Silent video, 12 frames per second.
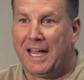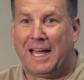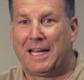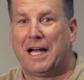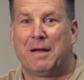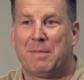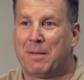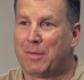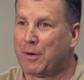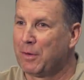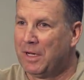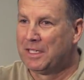And I
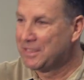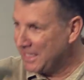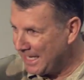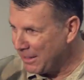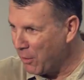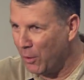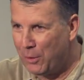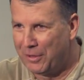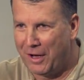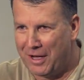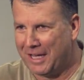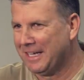remember saying,
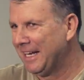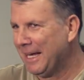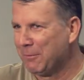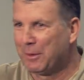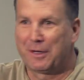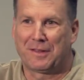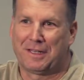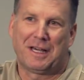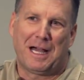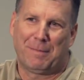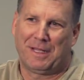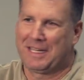hold on. And we were in the
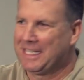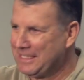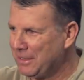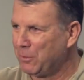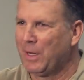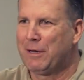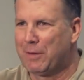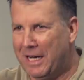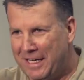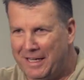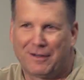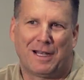lobby, and I said, wait
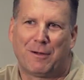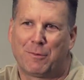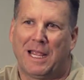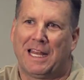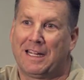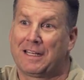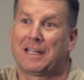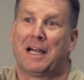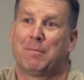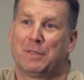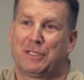right here. I ran in and got